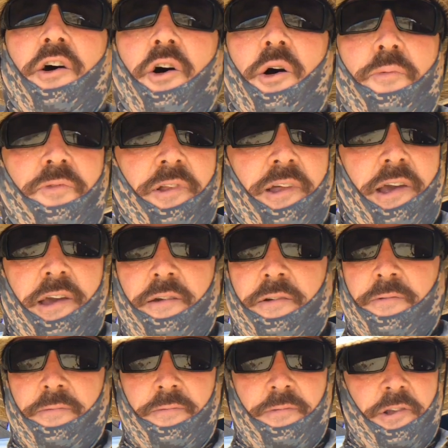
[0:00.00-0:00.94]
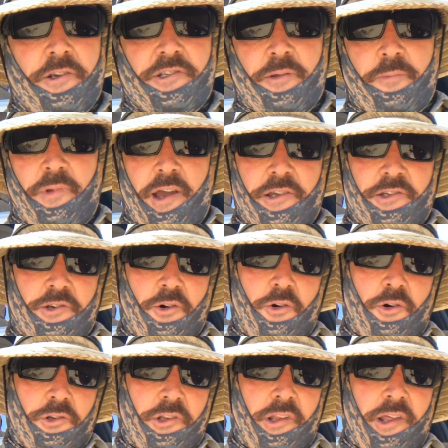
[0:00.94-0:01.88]
hopefully there's some nice
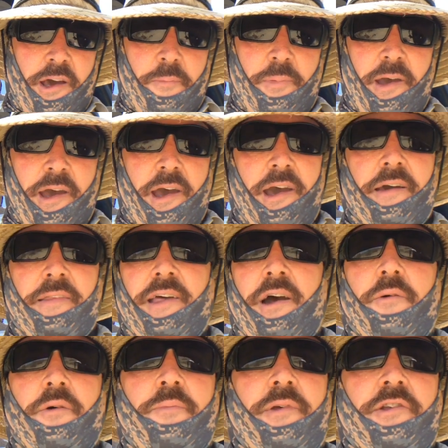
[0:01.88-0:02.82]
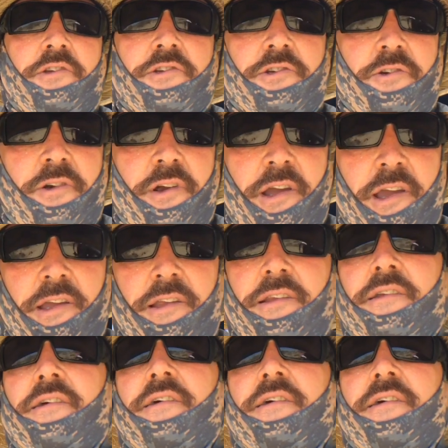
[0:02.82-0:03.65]
gold in that bag. That would be just great.